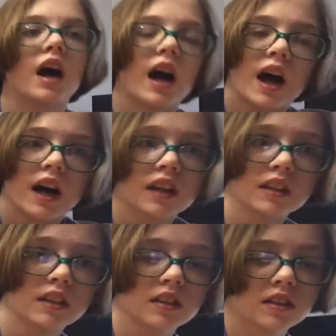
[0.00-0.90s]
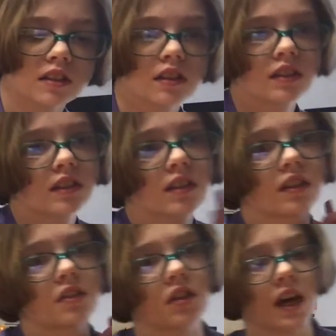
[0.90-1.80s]
and
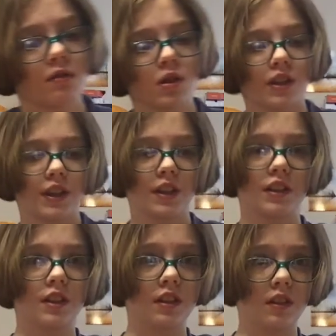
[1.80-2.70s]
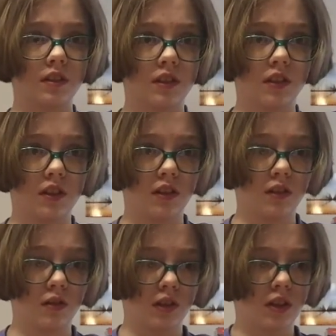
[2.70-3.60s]
that will lead
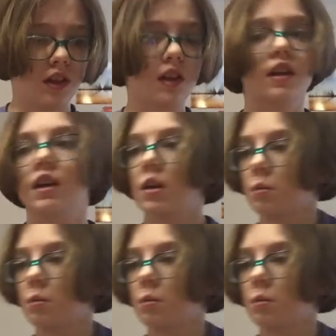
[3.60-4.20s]
to it